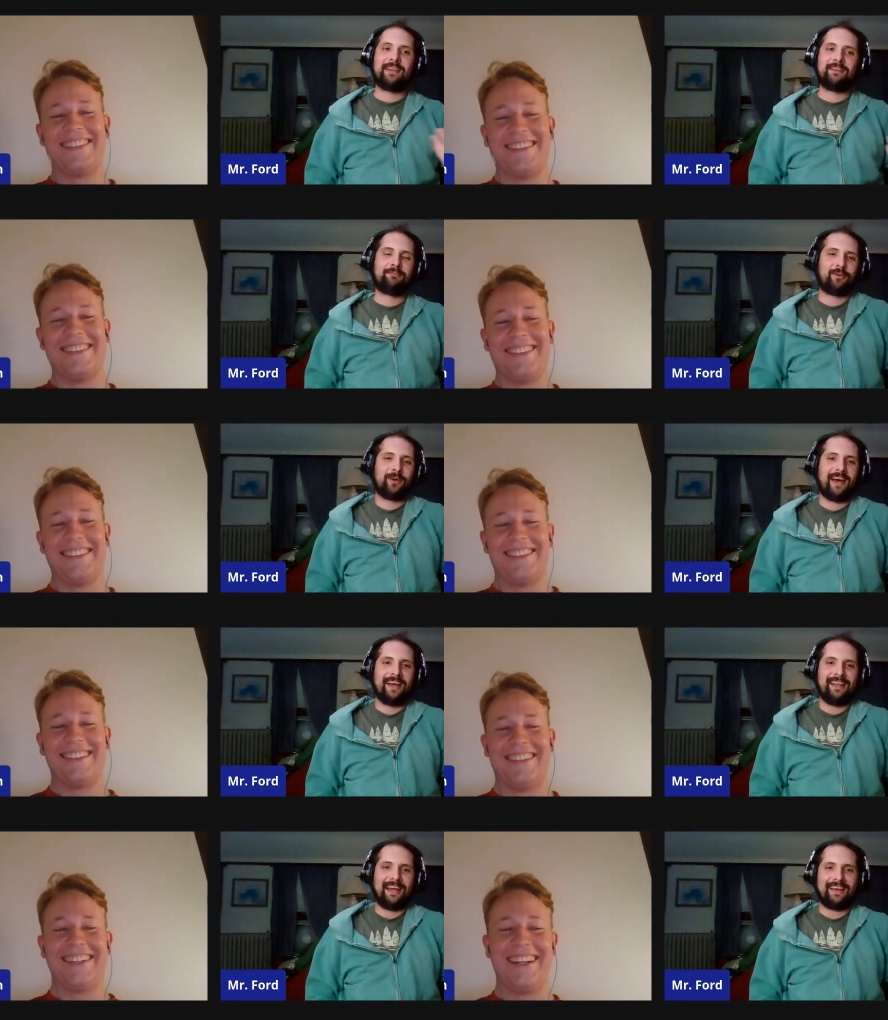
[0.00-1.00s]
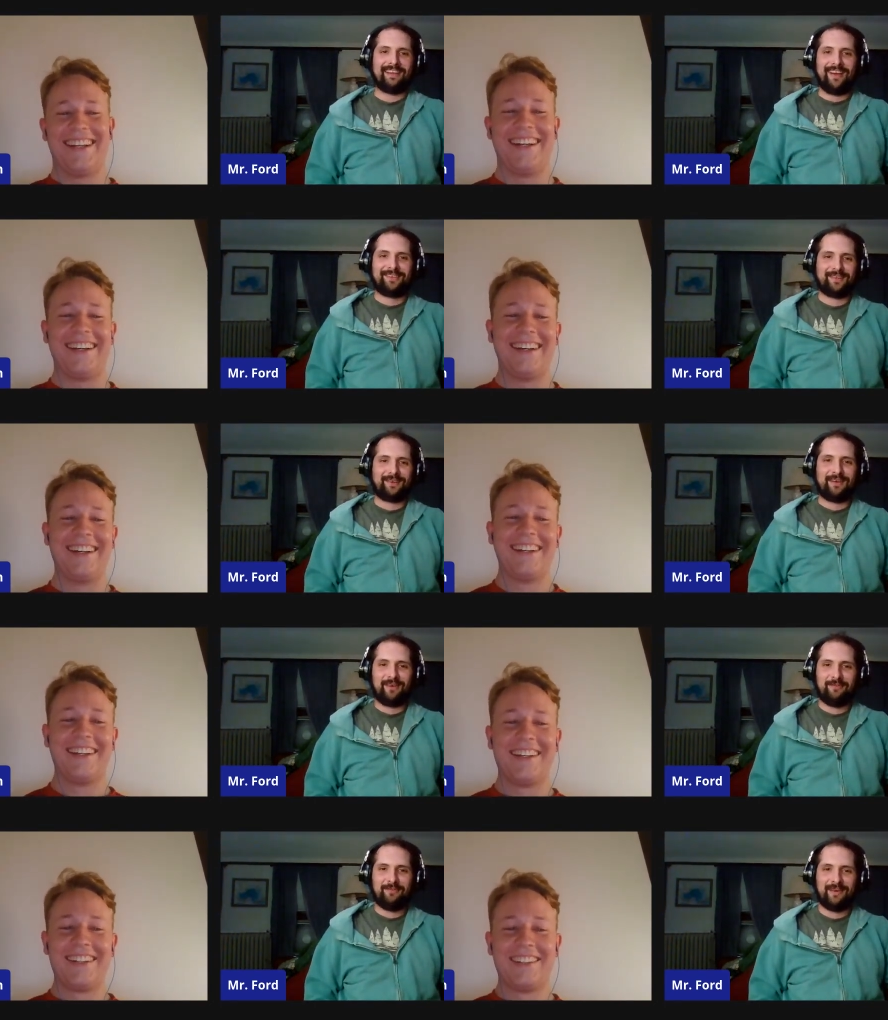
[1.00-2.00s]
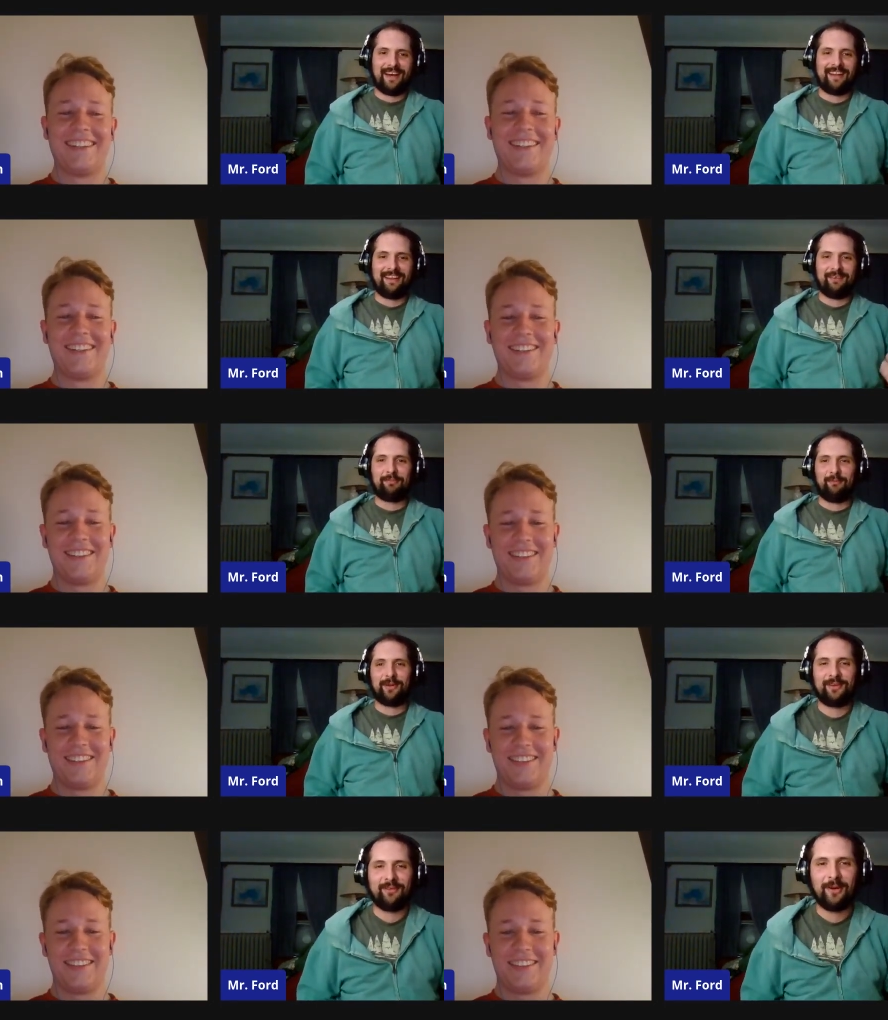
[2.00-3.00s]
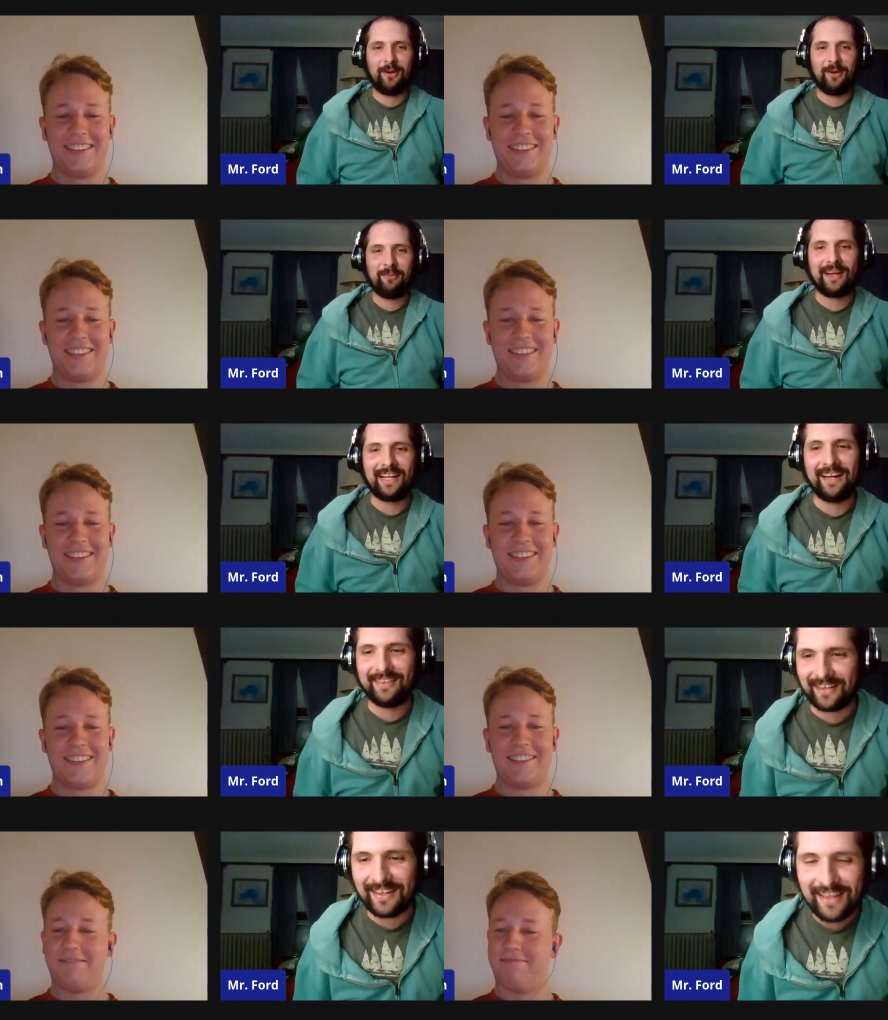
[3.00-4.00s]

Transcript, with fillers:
Speaker 1: guy, like he lost this great robot, his building robot idea, but